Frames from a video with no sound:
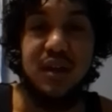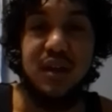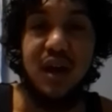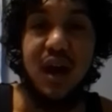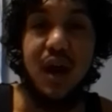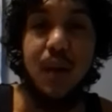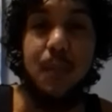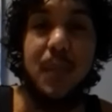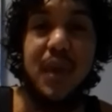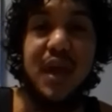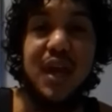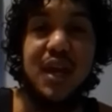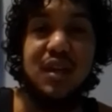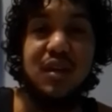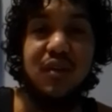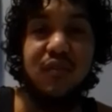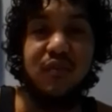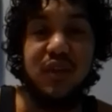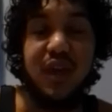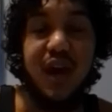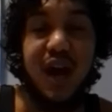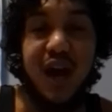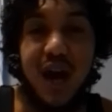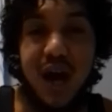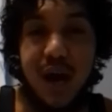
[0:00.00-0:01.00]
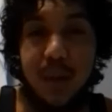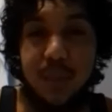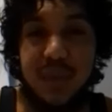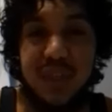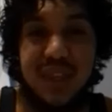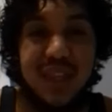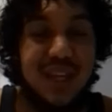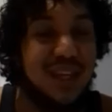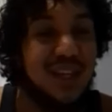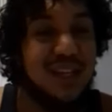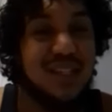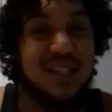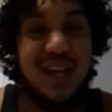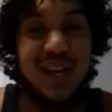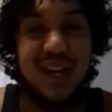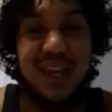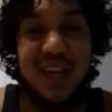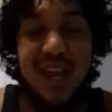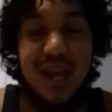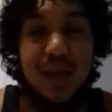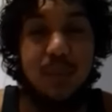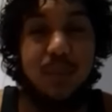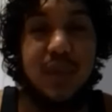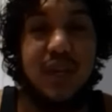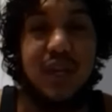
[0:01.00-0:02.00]
a man of Yah because I
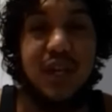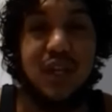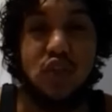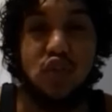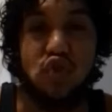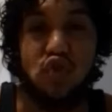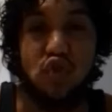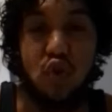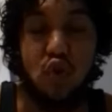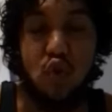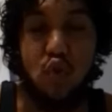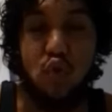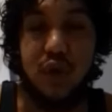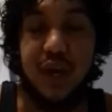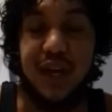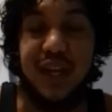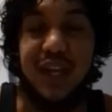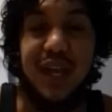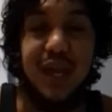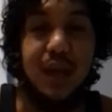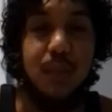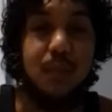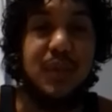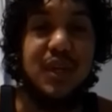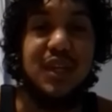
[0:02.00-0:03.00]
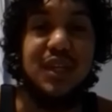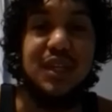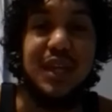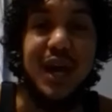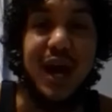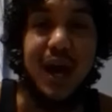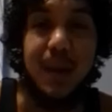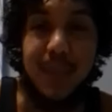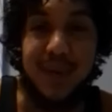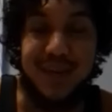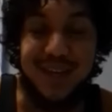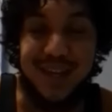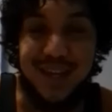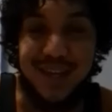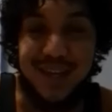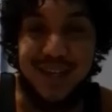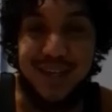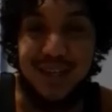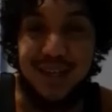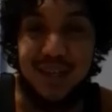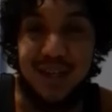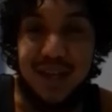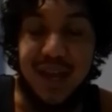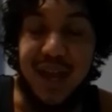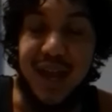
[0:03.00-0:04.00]
can't be controlled. I can't be
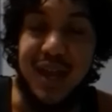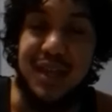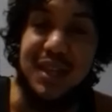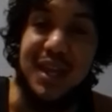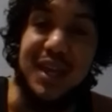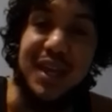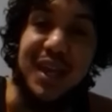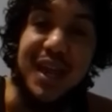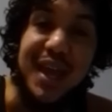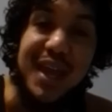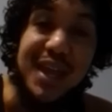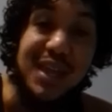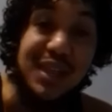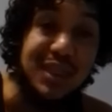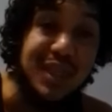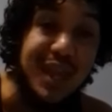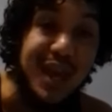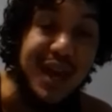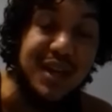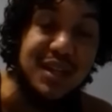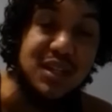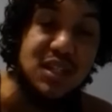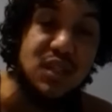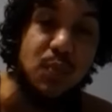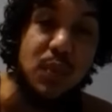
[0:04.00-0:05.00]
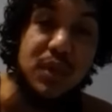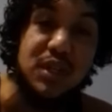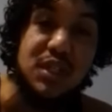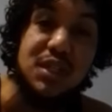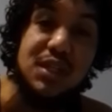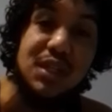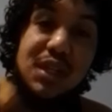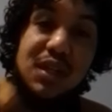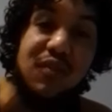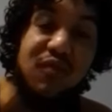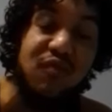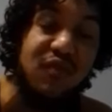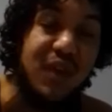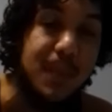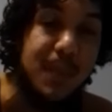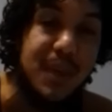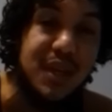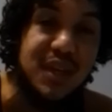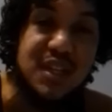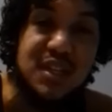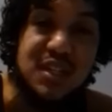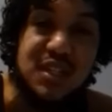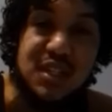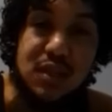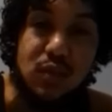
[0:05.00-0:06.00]
dominated. And they hate that, especially
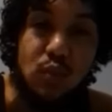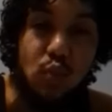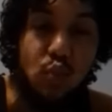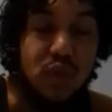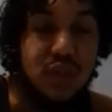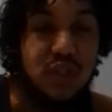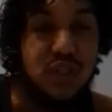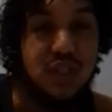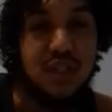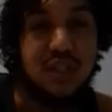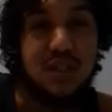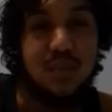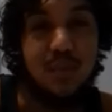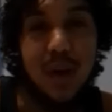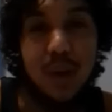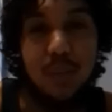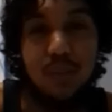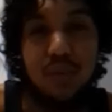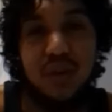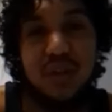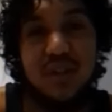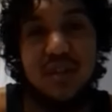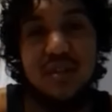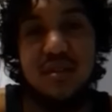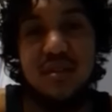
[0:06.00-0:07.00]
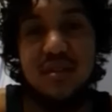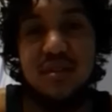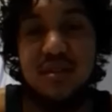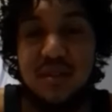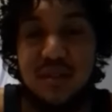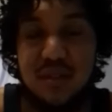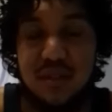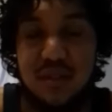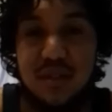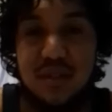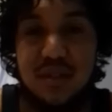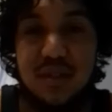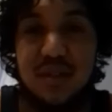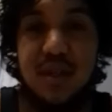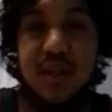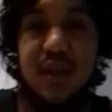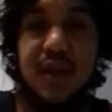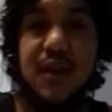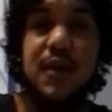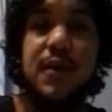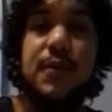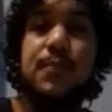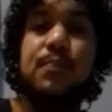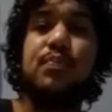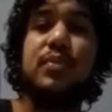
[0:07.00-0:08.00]
feminists and witches, my brothers and sisters.
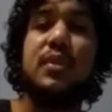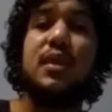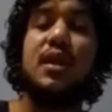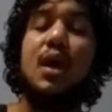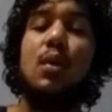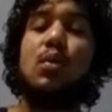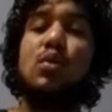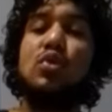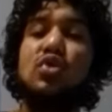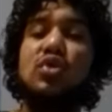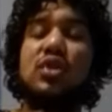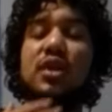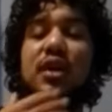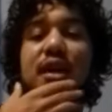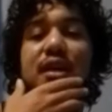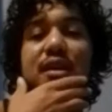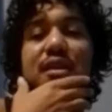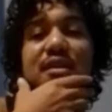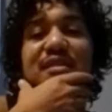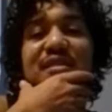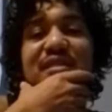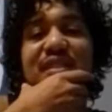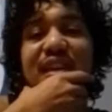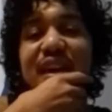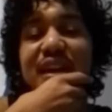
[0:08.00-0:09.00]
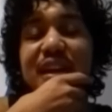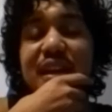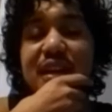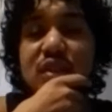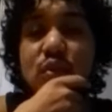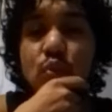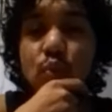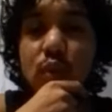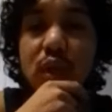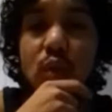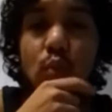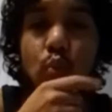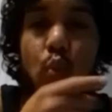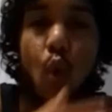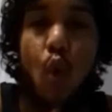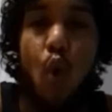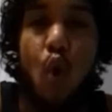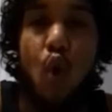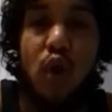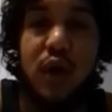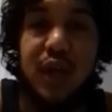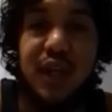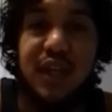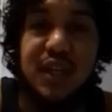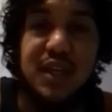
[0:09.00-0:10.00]
I want you to understand as we
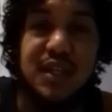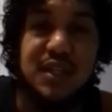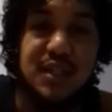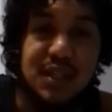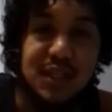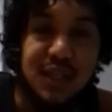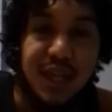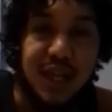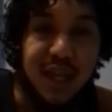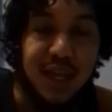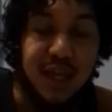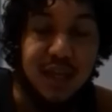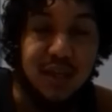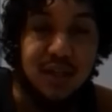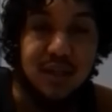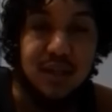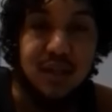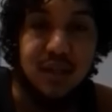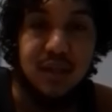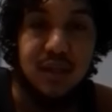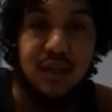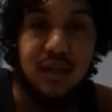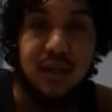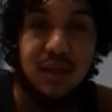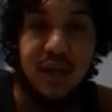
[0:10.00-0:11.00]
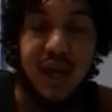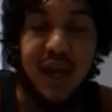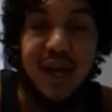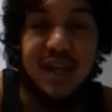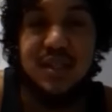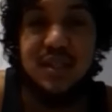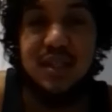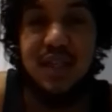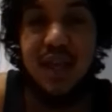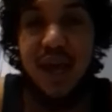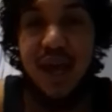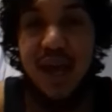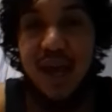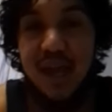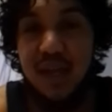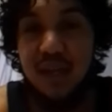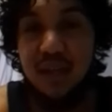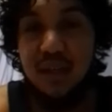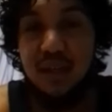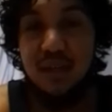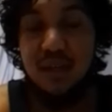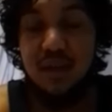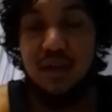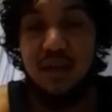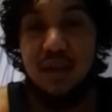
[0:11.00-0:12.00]
walk in this land, as the
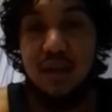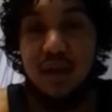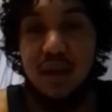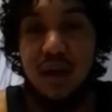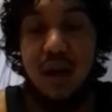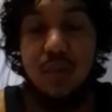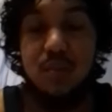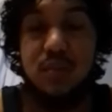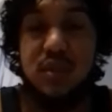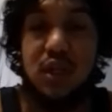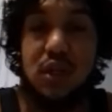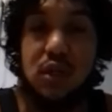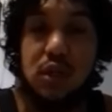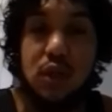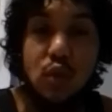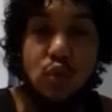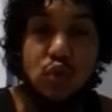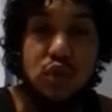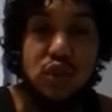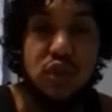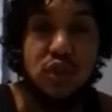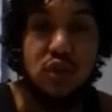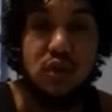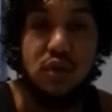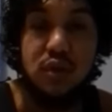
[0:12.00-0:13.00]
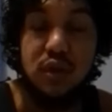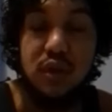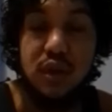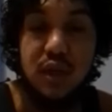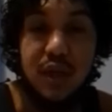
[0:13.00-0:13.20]
end comes closer,